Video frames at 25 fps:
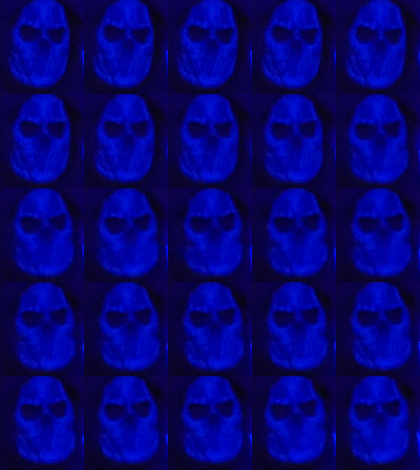But
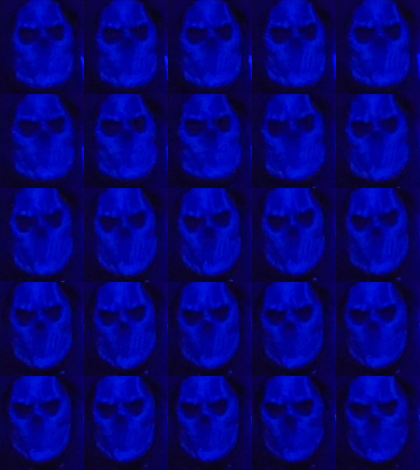with that being
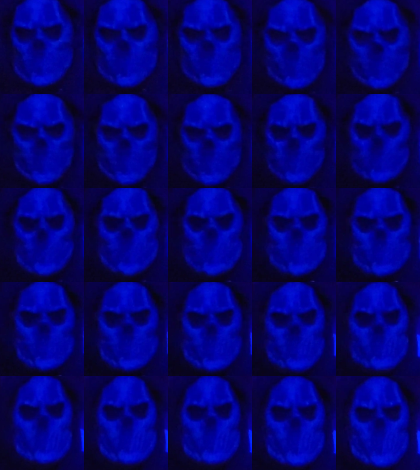said, no matter how
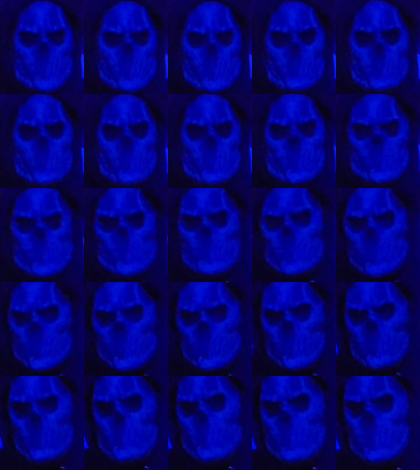pathetic Daniel Jones
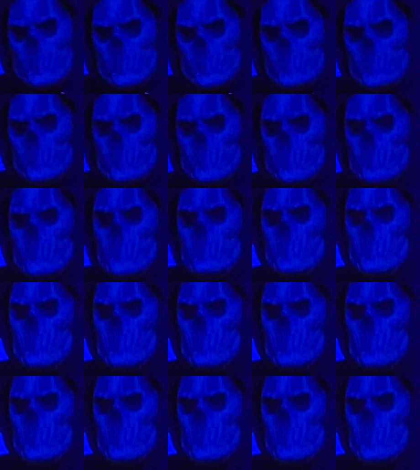was the last 2